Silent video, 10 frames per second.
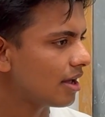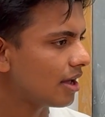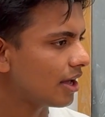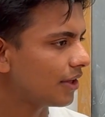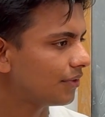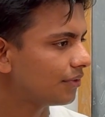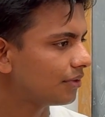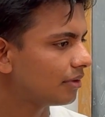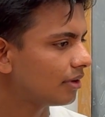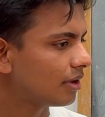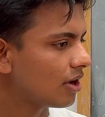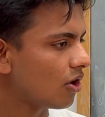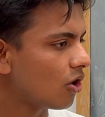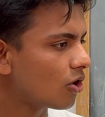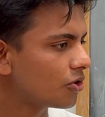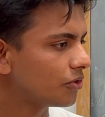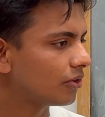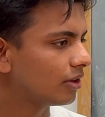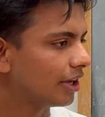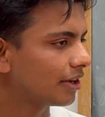And or
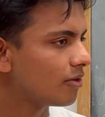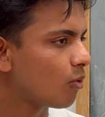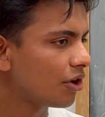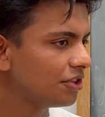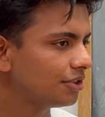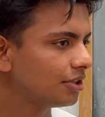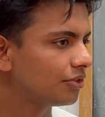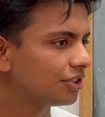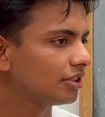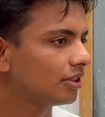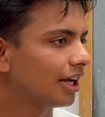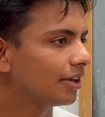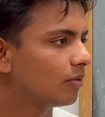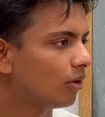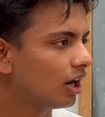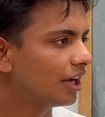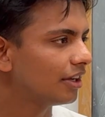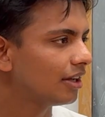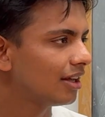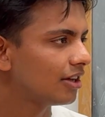like what is the reason like
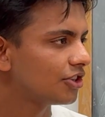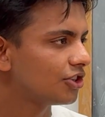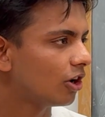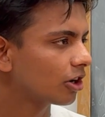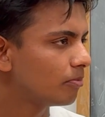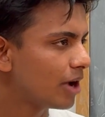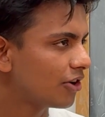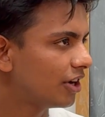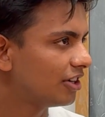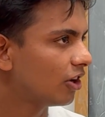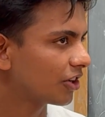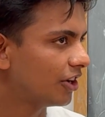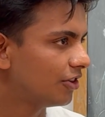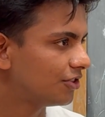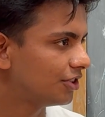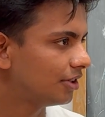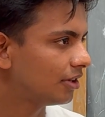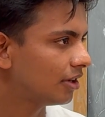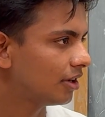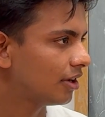why dark matter and dark energy
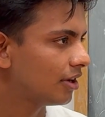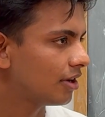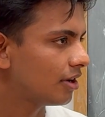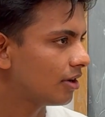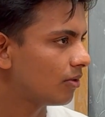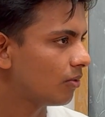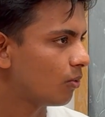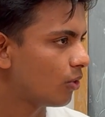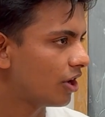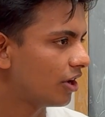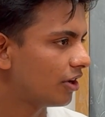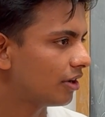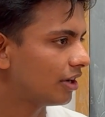were